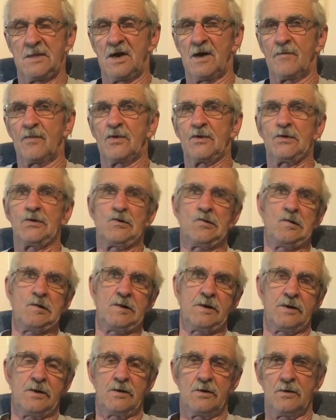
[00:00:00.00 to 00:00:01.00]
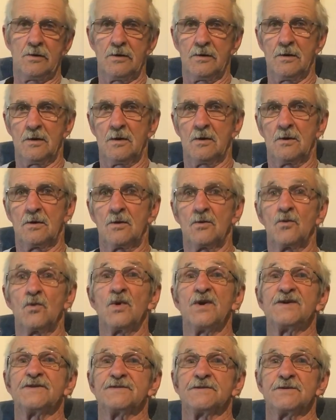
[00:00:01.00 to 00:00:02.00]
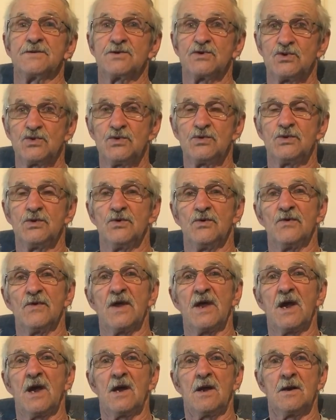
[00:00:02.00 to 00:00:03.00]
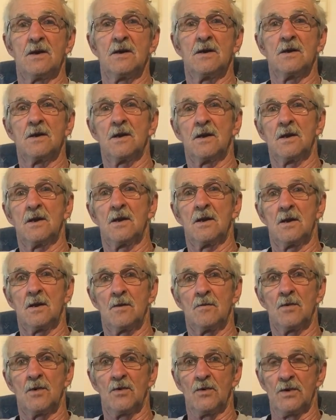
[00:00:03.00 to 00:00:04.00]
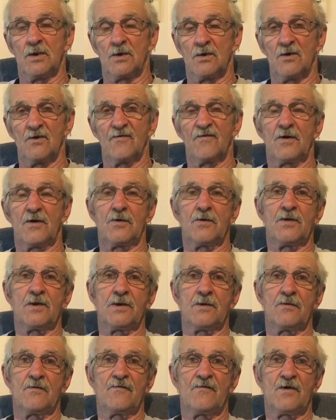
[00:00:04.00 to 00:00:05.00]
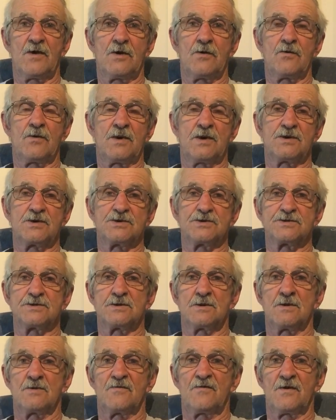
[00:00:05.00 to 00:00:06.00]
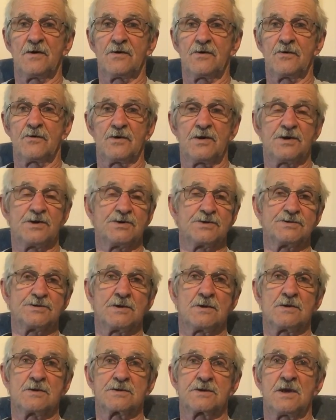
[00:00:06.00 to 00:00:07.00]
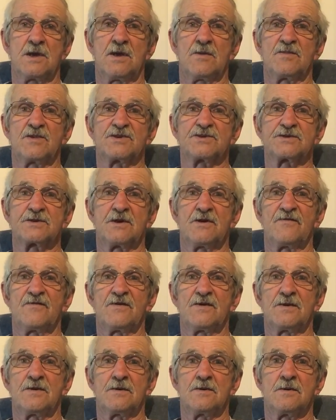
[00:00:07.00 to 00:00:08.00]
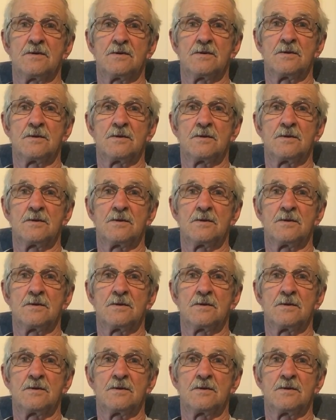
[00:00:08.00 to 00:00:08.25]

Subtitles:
opportunity or the reason to do that. But we go fire ranges and firing ranges all the time and stuff, and